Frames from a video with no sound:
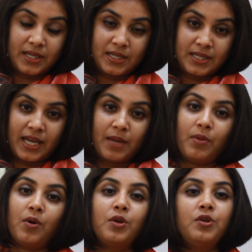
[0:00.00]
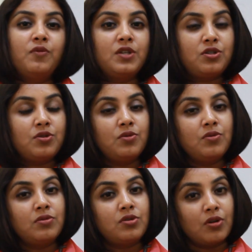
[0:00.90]
skin type, or you wish
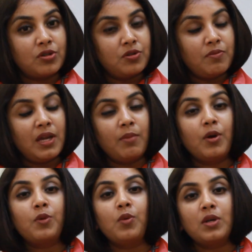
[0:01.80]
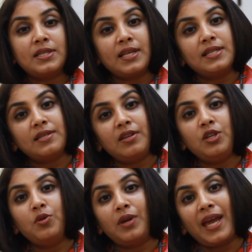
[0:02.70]
to talk to me about what
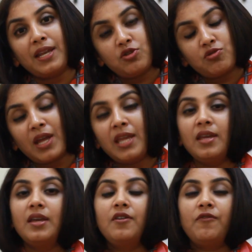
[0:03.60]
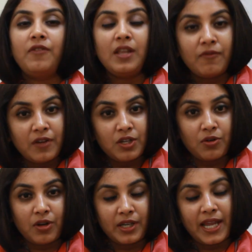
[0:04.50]
sunscreen you can try, feel free to
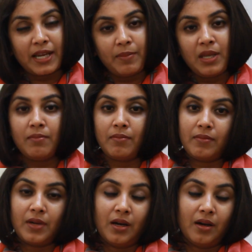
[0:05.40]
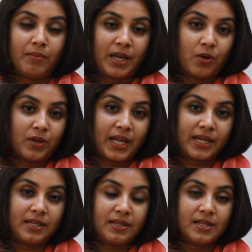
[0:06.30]
contact me. My
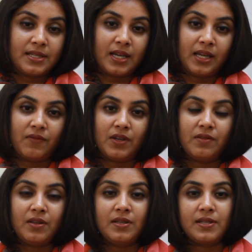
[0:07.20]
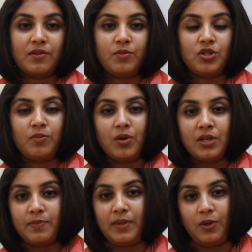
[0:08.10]
contact details are given in the description
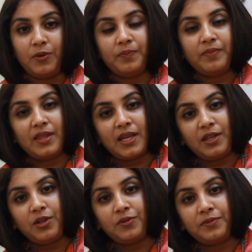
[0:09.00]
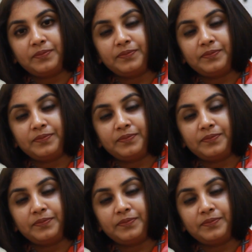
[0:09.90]
box below. Thank you.